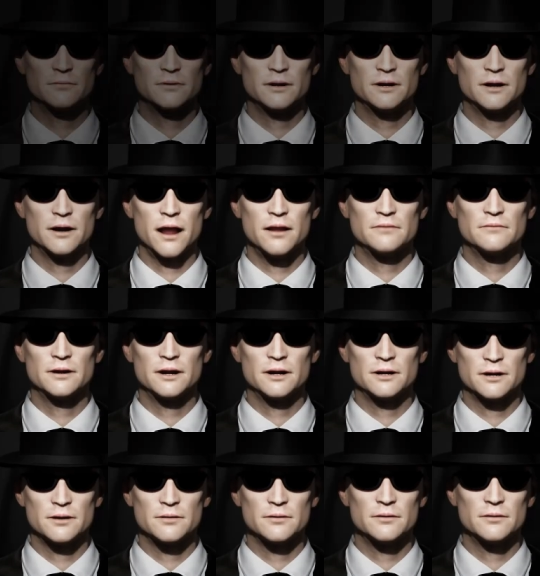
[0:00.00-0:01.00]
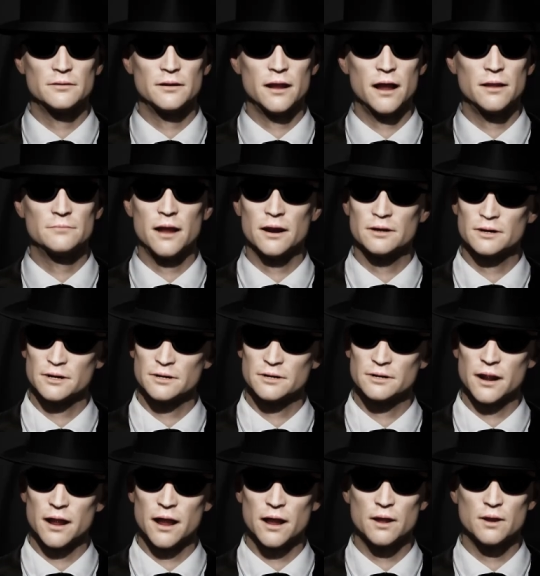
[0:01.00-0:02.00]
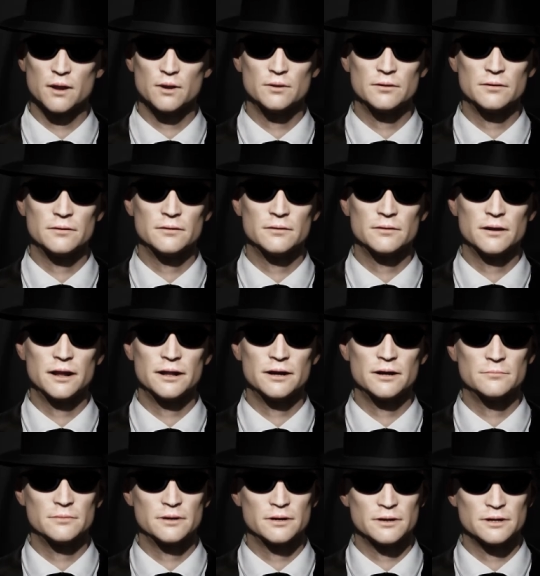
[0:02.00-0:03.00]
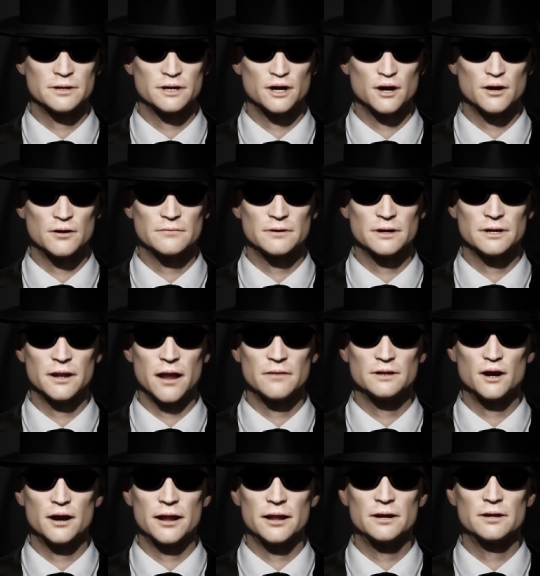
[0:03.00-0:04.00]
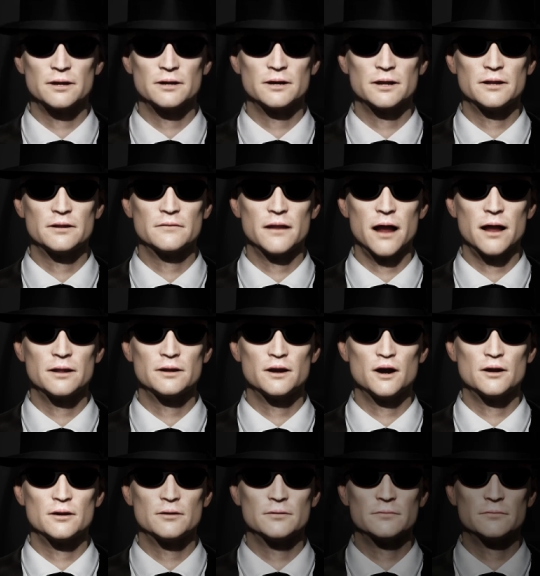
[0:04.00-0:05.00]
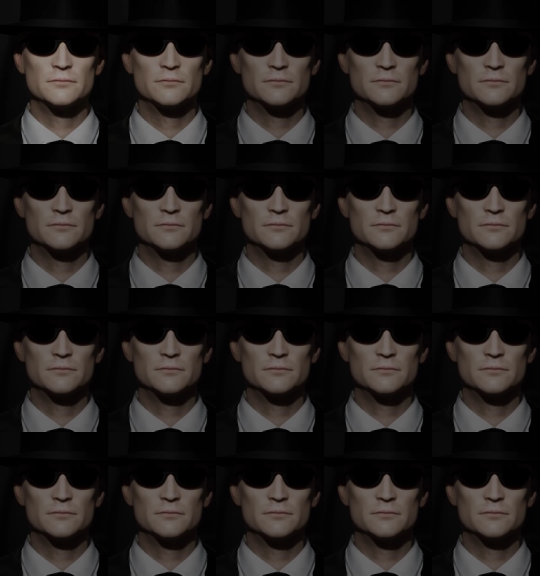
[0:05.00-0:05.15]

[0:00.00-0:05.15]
A life that, up until now, had been in service of her ailing father.